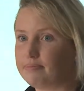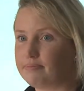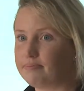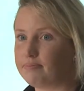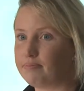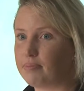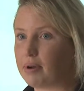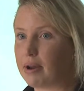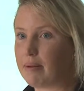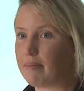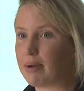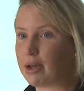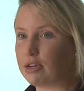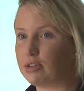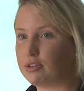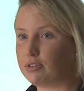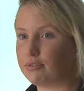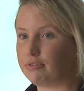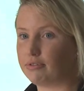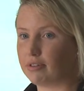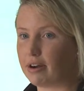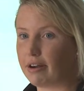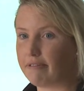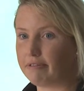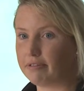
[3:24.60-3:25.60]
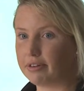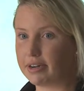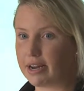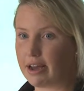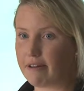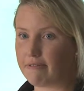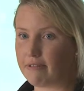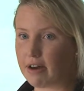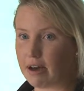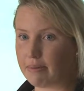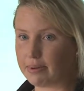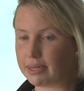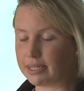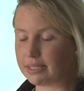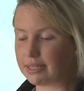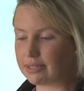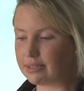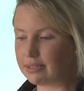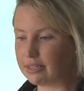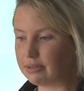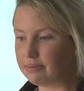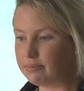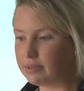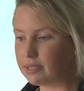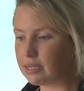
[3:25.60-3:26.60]
pretty much forever in our farming
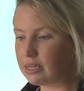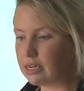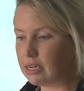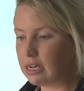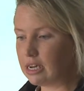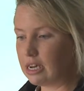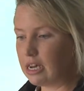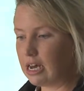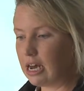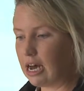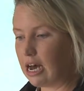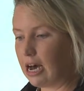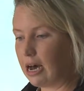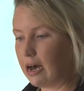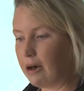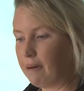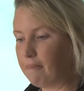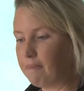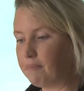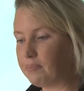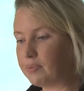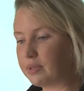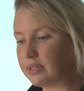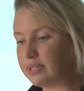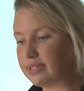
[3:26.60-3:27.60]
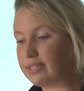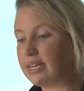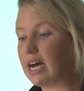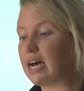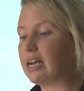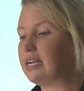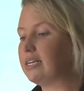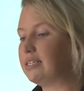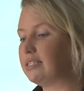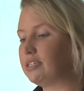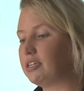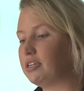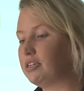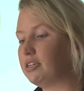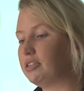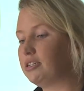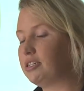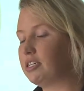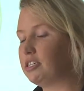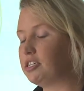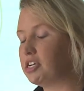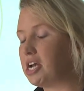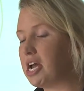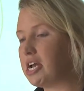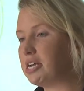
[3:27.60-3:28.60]
systems, starting to
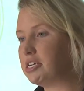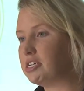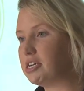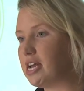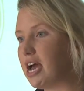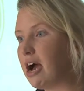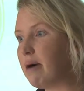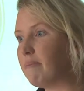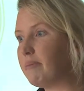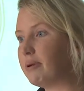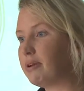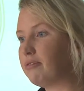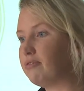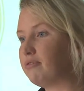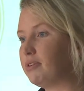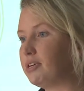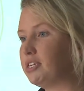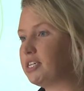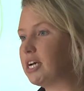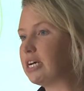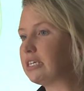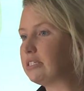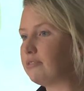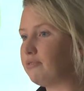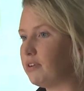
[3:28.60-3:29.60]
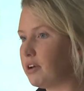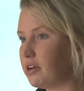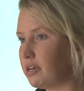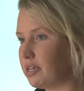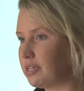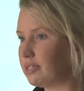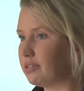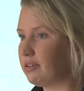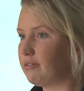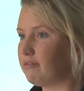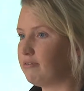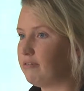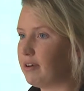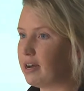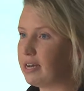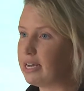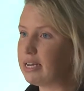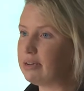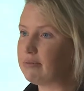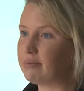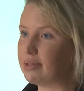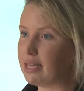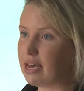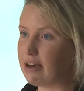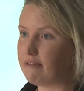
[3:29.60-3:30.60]
change now. But if we just focus on
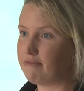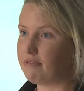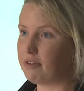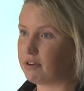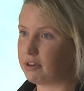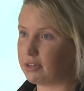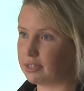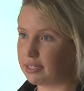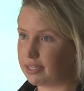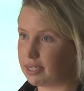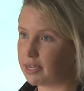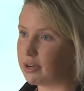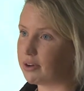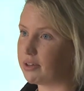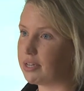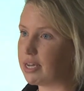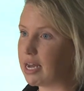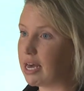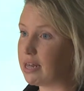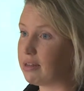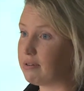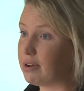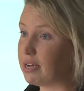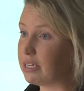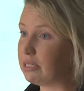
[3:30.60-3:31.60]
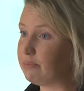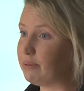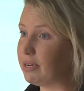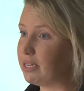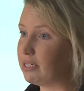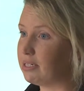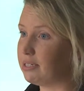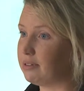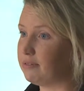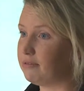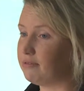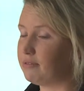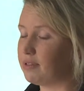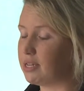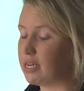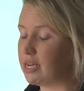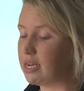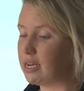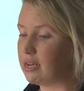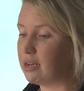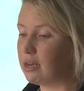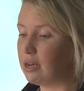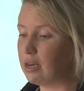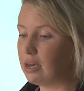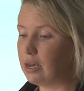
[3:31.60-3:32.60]
fungi without focusing on the other aspects of
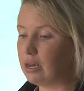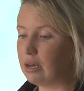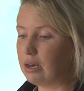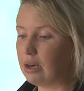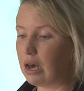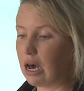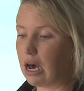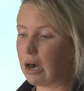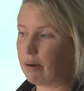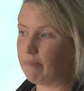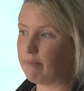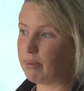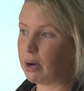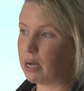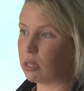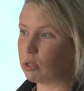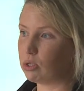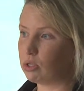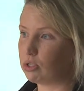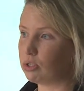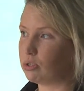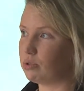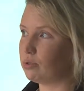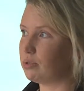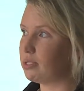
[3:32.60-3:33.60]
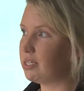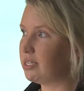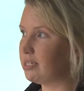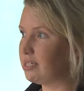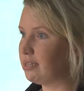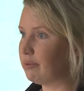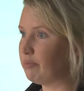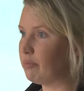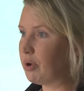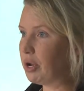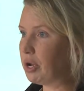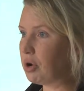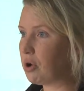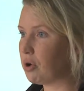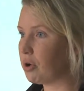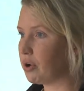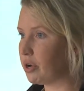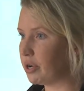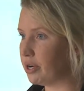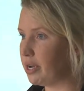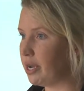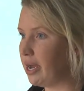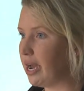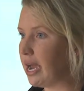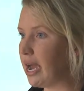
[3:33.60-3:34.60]
the biological system, we're not
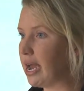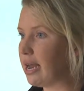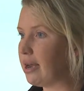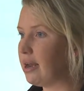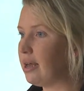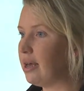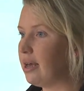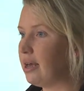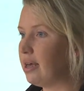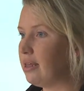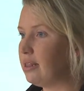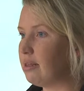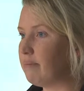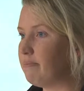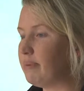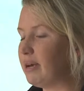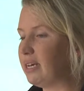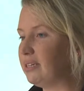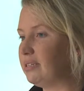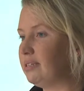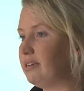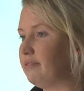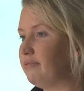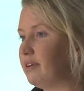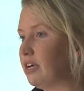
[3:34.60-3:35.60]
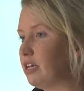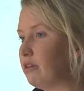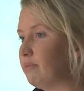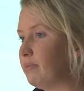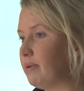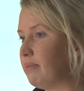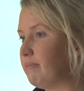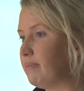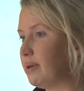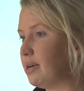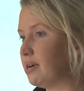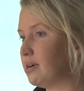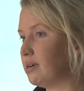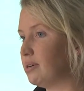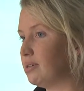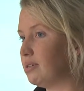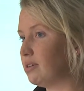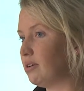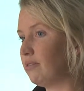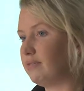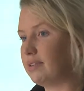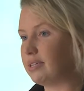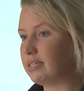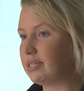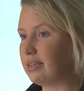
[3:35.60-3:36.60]
going to get the best development, because
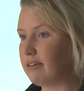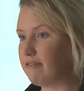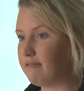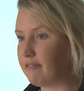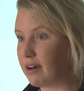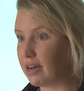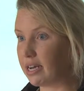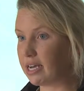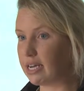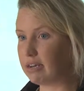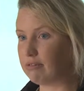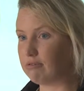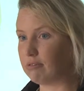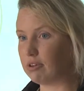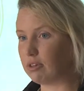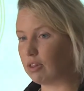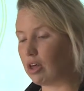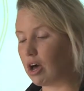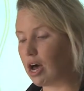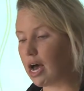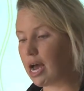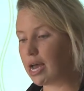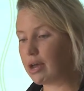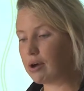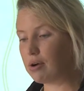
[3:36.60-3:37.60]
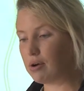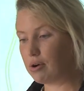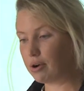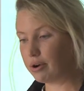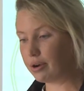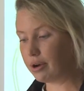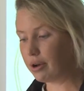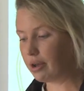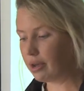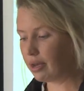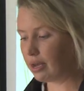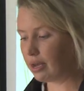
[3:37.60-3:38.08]
obviously fungi rely on